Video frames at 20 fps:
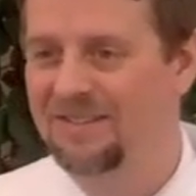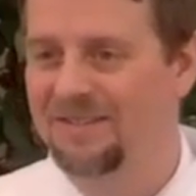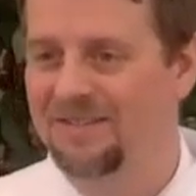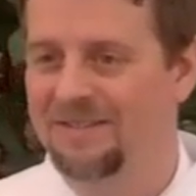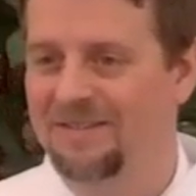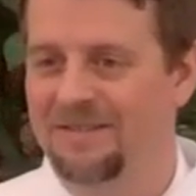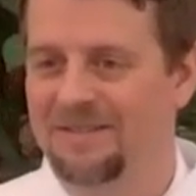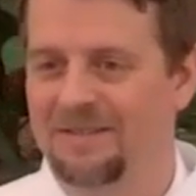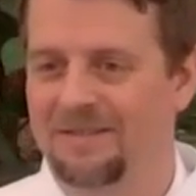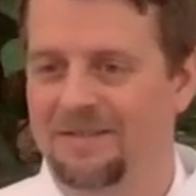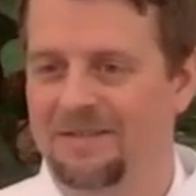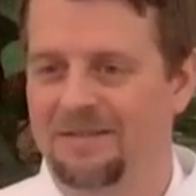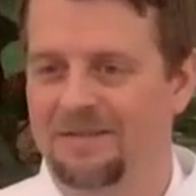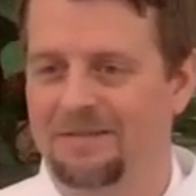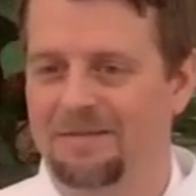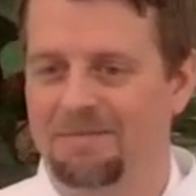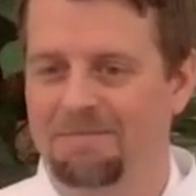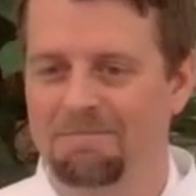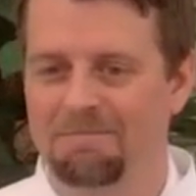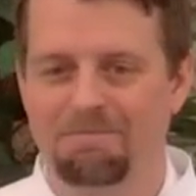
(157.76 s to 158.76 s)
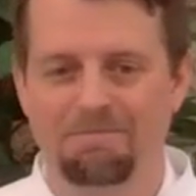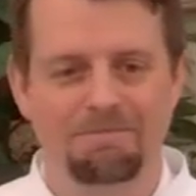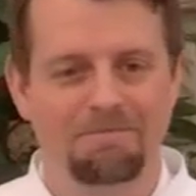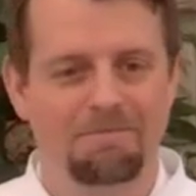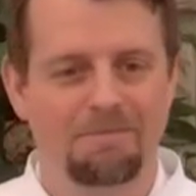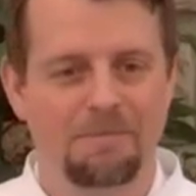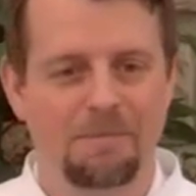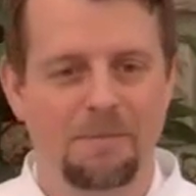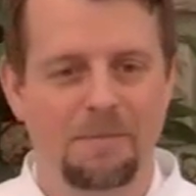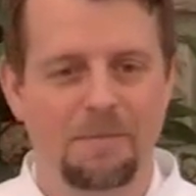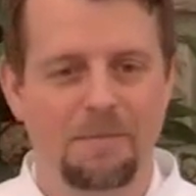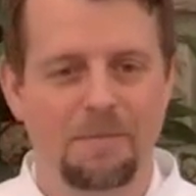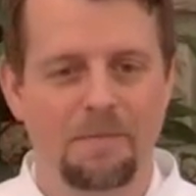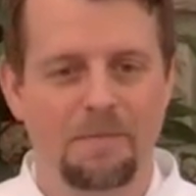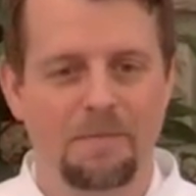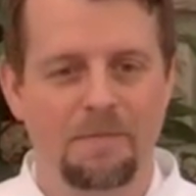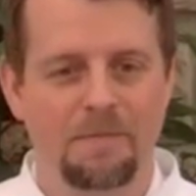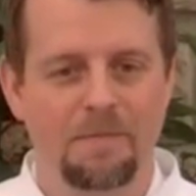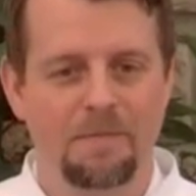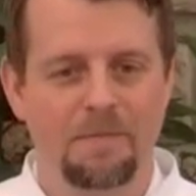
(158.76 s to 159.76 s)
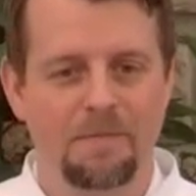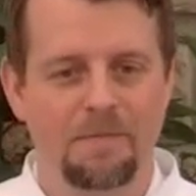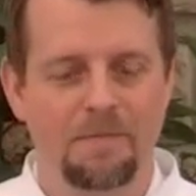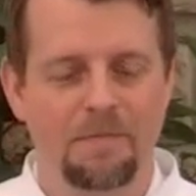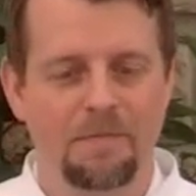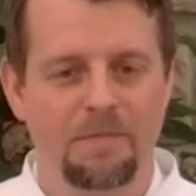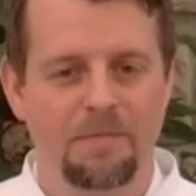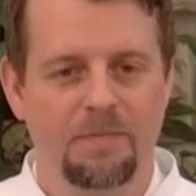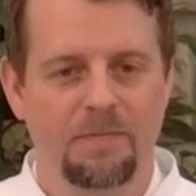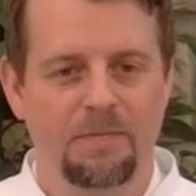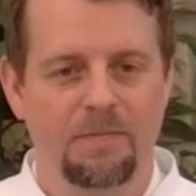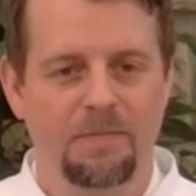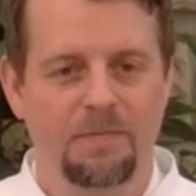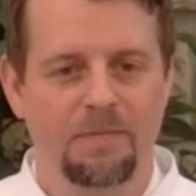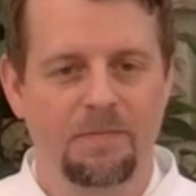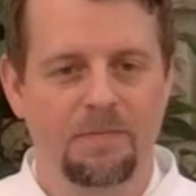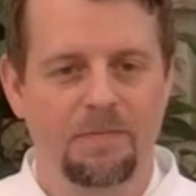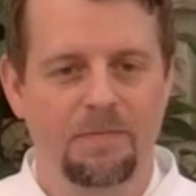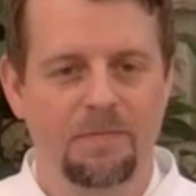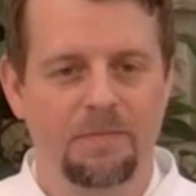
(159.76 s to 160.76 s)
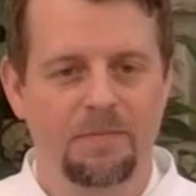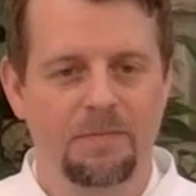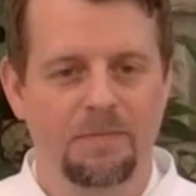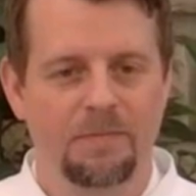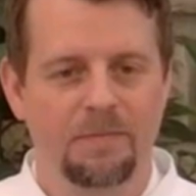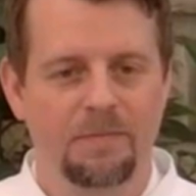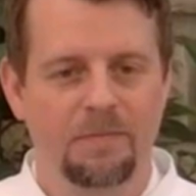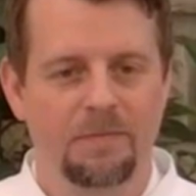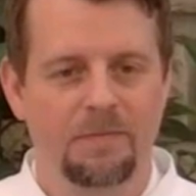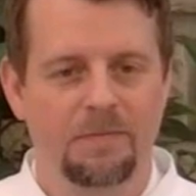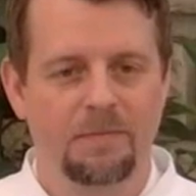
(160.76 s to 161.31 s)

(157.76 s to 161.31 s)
(silence)